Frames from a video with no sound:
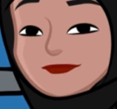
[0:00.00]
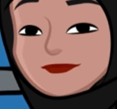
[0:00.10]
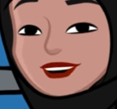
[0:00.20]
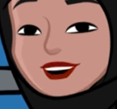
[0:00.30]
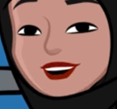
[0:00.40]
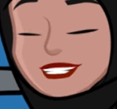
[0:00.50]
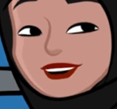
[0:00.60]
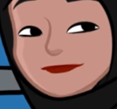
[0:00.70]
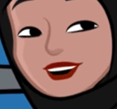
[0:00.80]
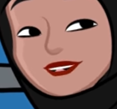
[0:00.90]
and match
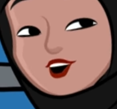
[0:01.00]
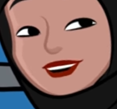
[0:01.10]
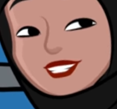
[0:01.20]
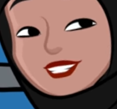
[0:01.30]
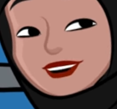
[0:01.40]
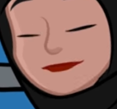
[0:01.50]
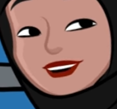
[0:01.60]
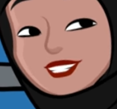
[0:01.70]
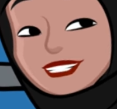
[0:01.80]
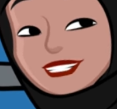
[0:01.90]
them with the ones on their
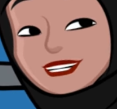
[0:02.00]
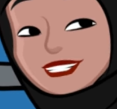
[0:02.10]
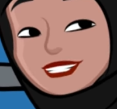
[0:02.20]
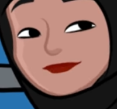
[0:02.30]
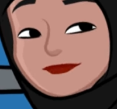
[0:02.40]
bingo sheets.